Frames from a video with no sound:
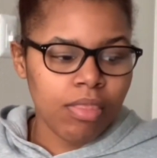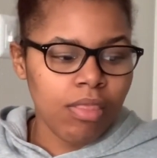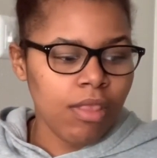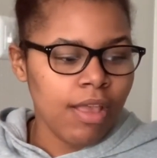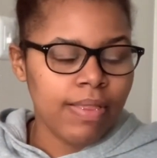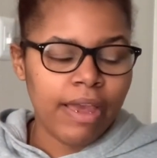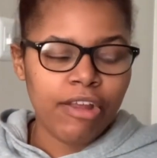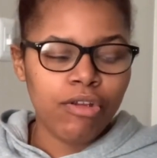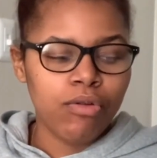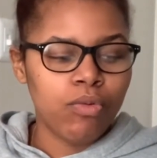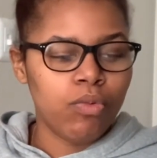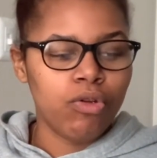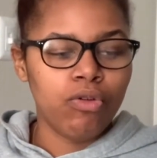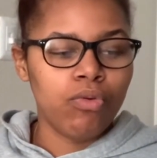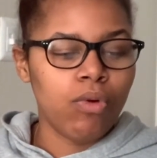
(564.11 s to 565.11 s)
Like
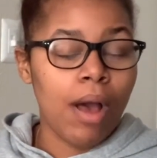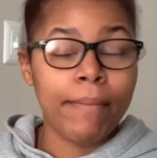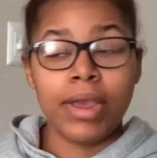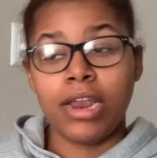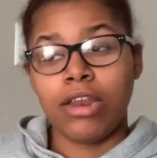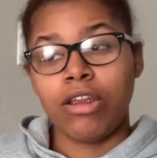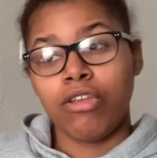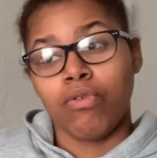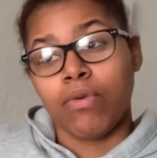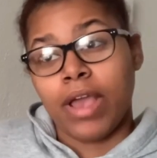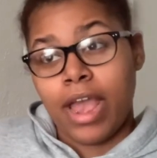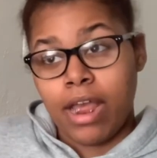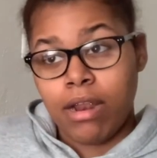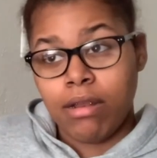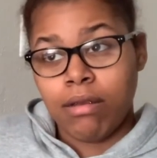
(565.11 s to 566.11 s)
you
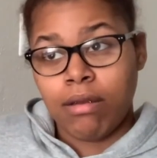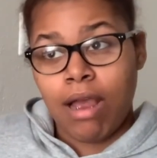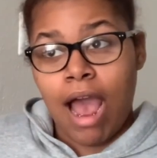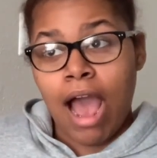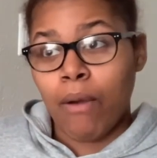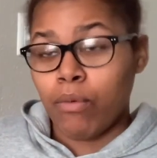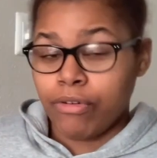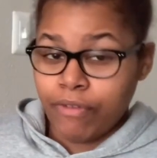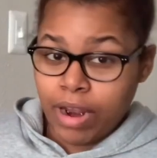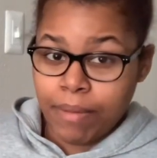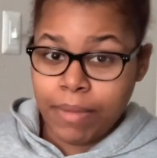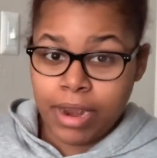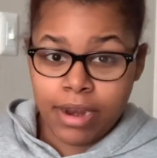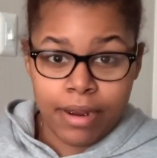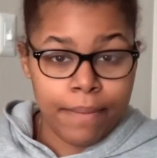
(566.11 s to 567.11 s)
can, I wouldn't recommend
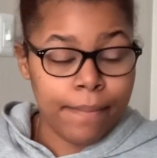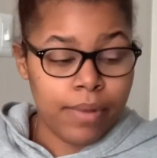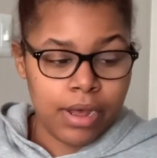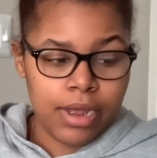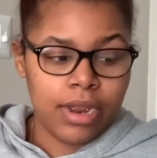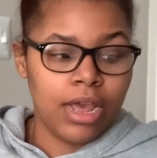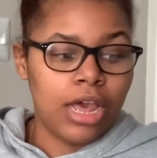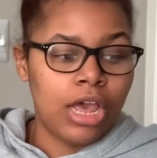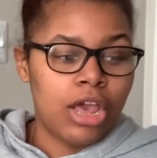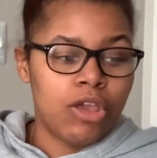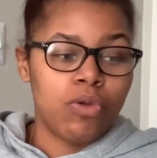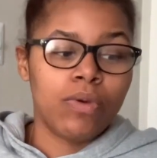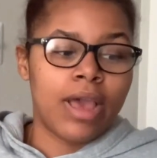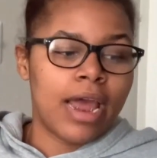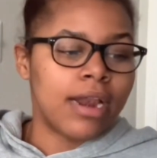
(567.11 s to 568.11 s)
it, but you
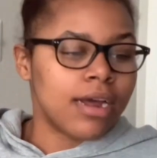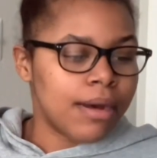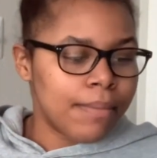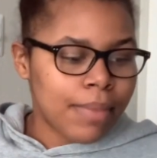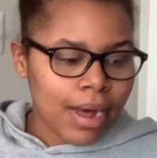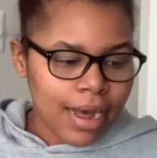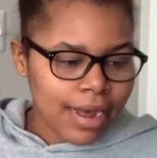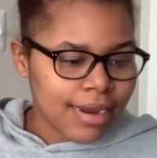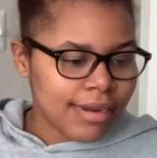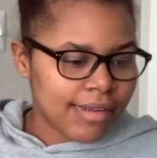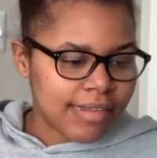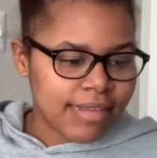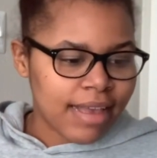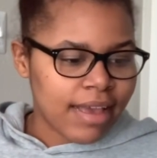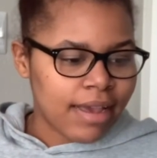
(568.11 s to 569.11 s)
can combine,
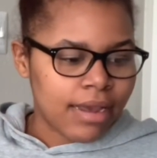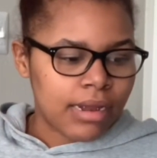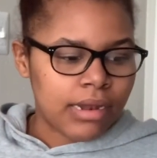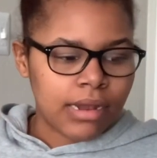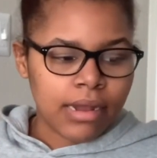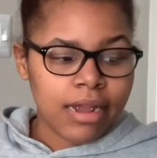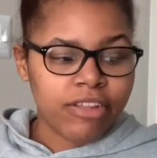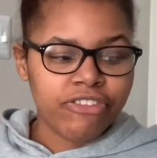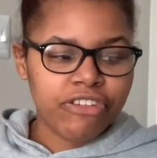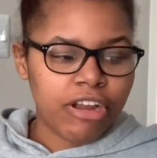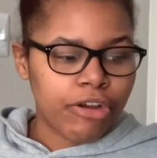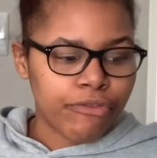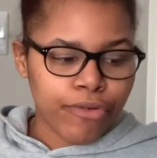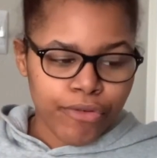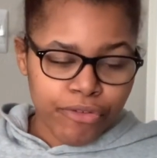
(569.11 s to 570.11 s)
say, lunch and
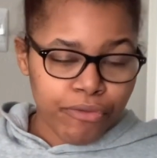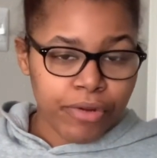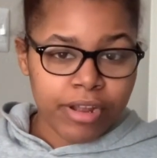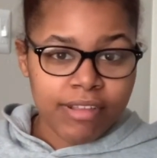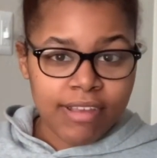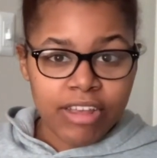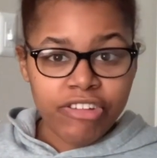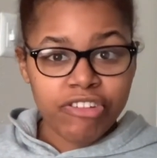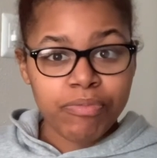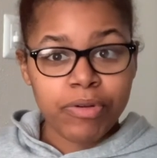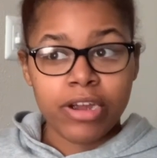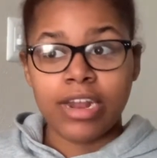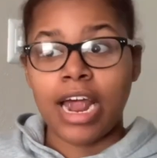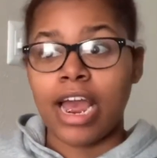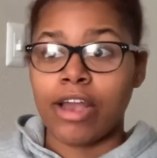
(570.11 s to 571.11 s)
groceries and just put
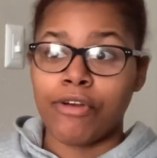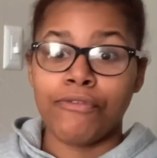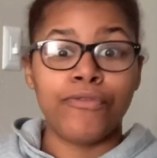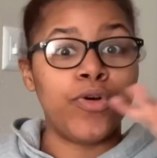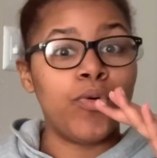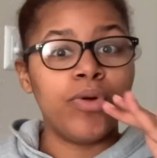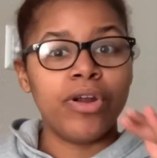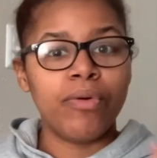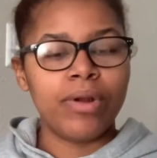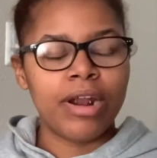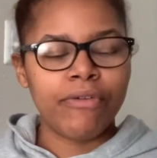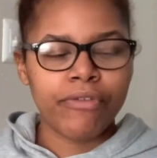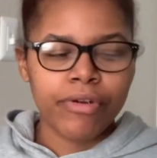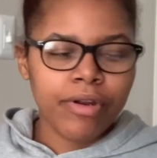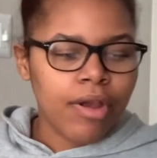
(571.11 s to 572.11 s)
like food or
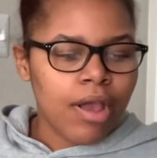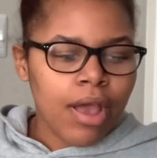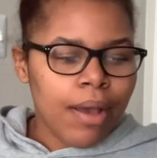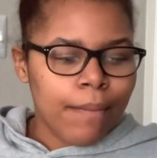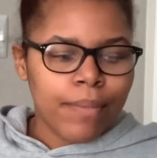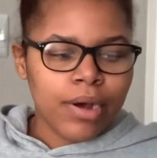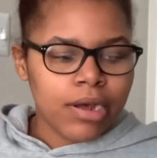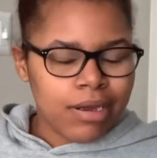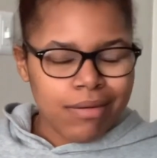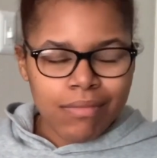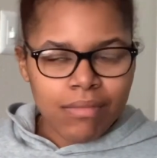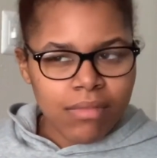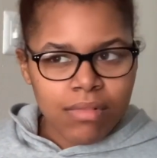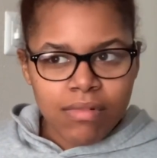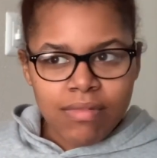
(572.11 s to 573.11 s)
whatever. But
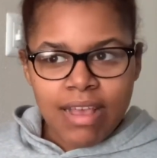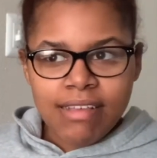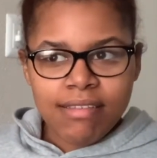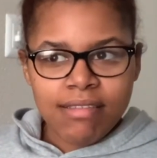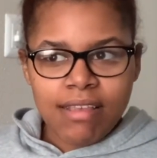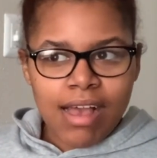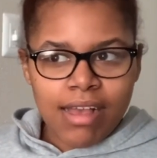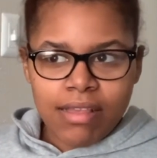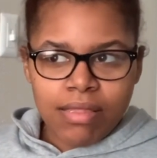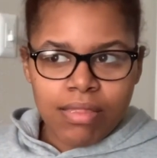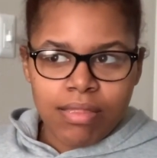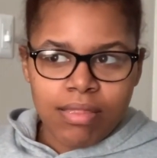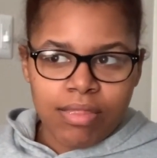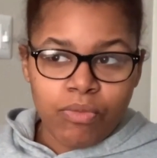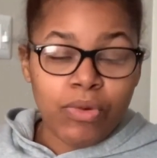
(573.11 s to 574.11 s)
that's not,
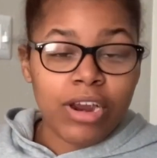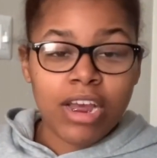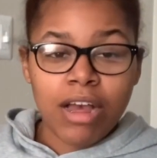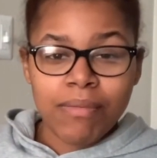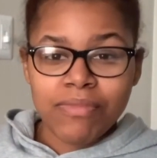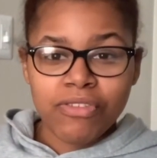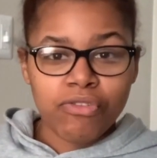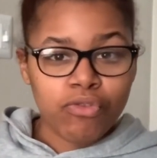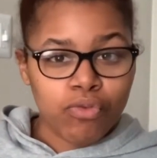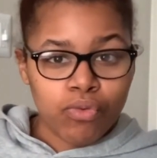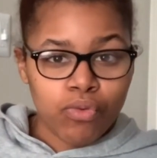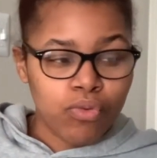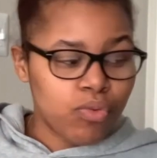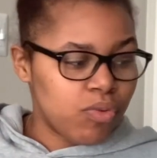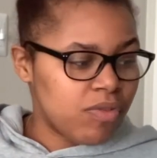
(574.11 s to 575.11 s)
when it comes to,
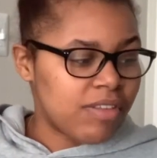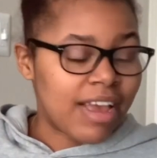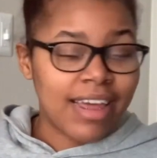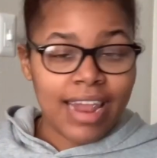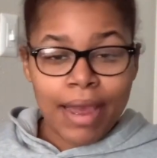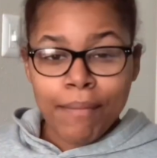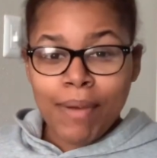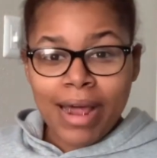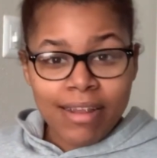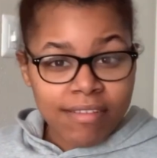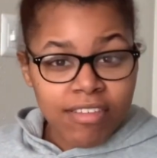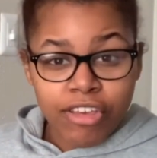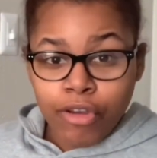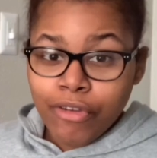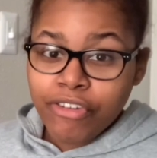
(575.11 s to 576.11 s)
say, like balancing
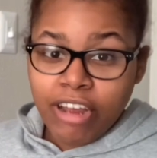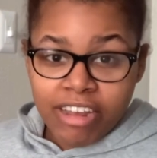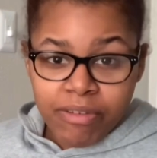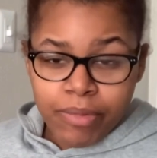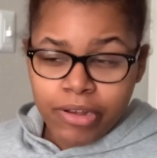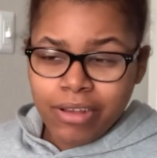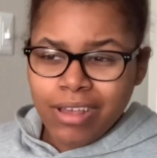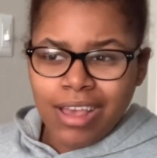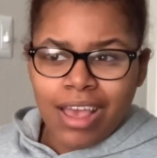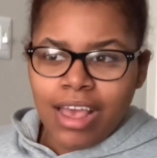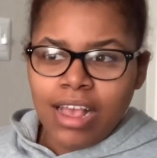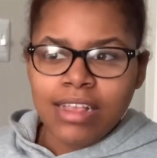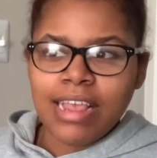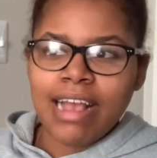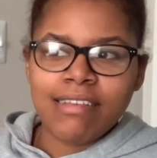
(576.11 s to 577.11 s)
your checkbook,
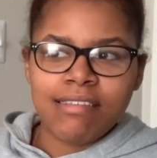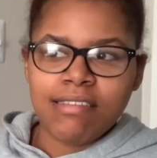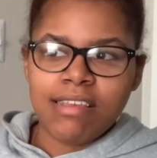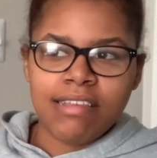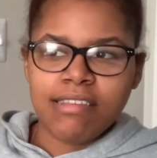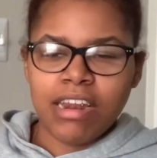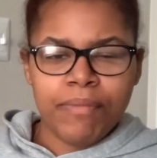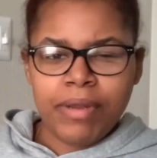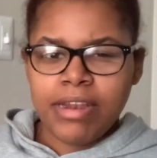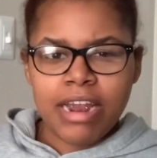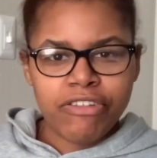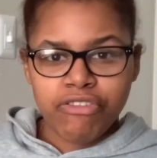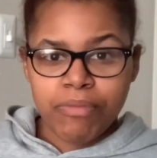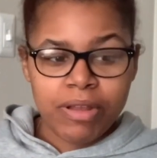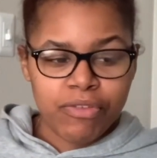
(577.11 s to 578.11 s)
it's going to be
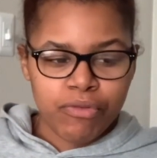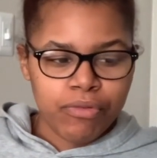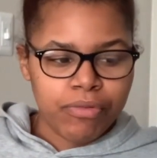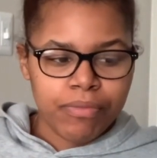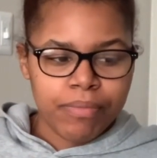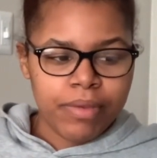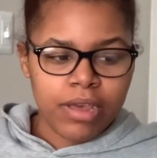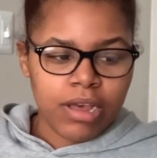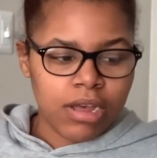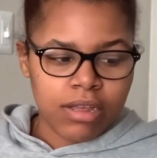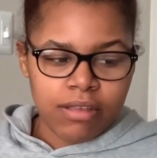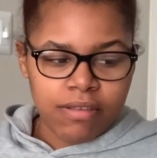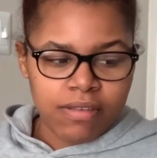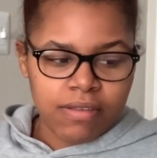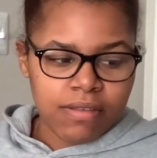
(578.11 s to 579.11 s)
detrimental
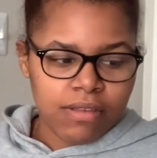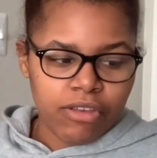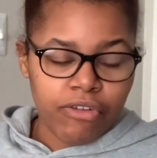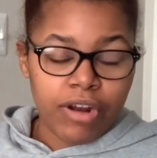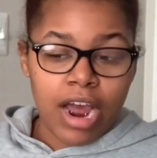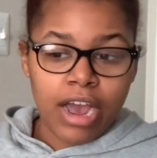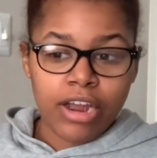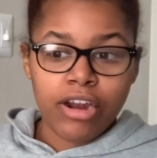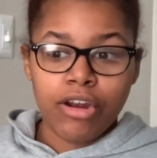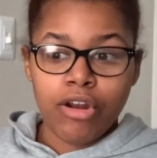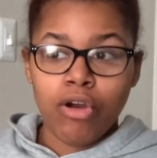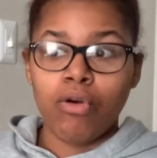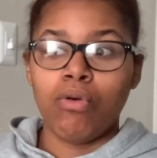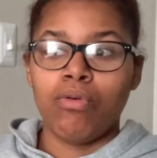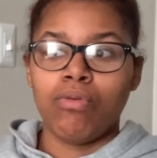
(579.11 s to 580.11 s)
because you're not going to
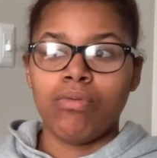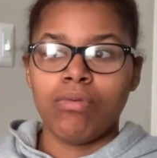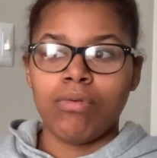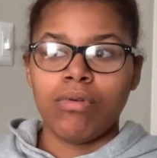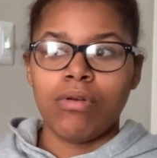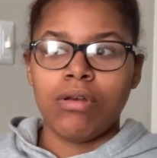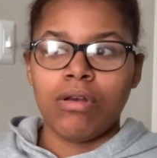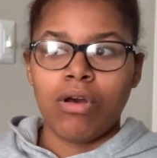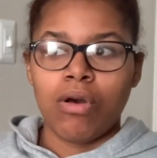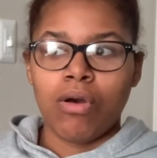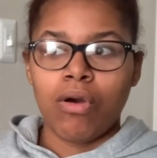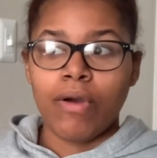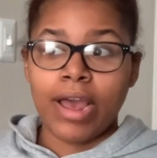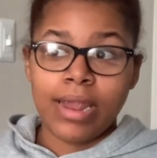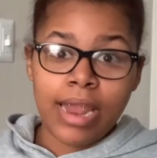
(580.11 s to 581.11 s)
know,
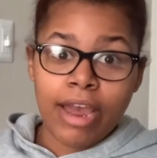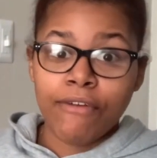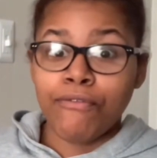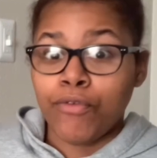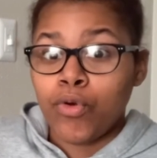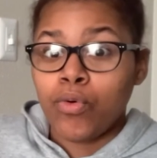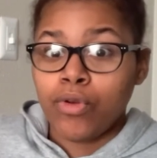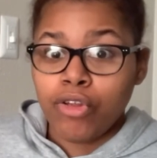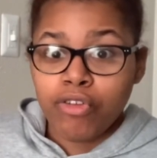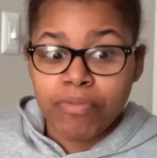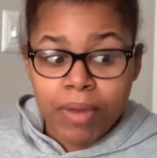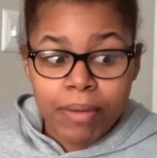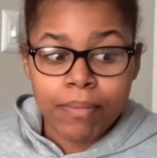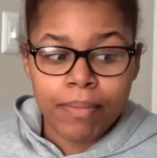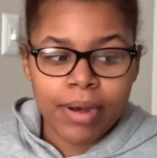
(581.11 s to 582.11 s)
okay, like food you
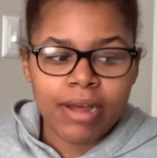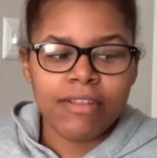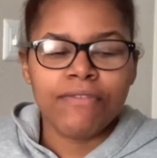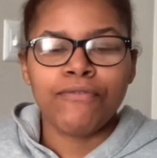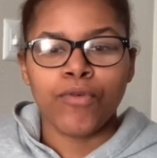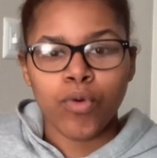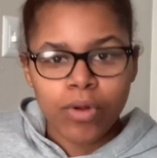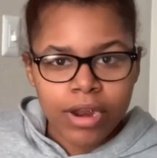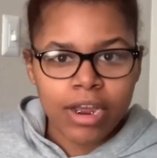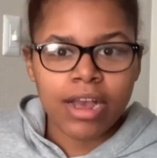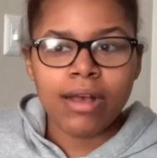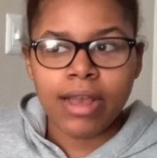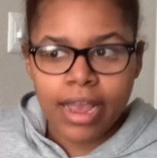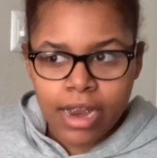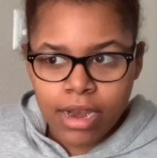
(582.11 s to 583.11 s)
spent, but food
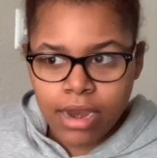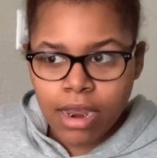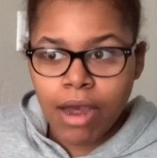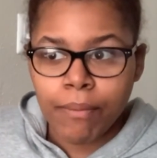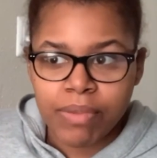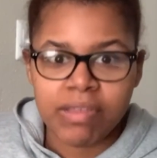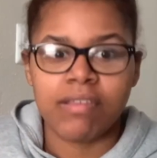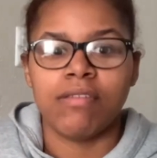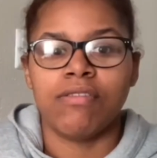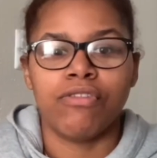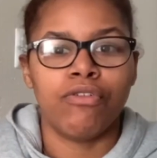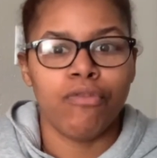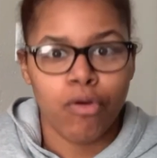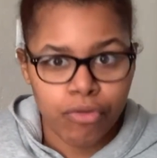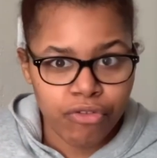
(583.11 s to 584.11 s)
encompasses
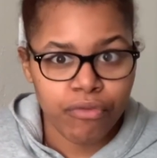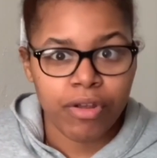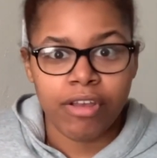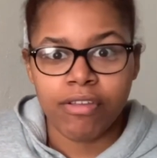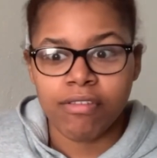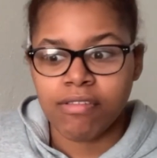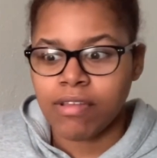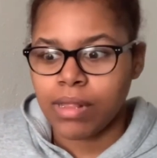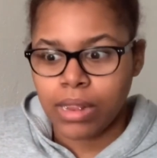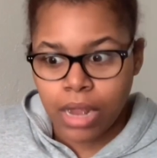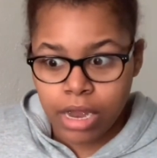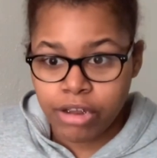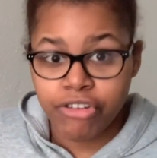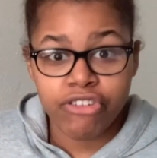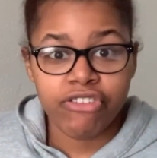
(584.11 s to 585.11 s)
groceries,
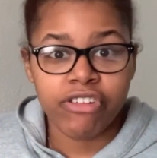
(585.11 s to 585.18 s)
lunch,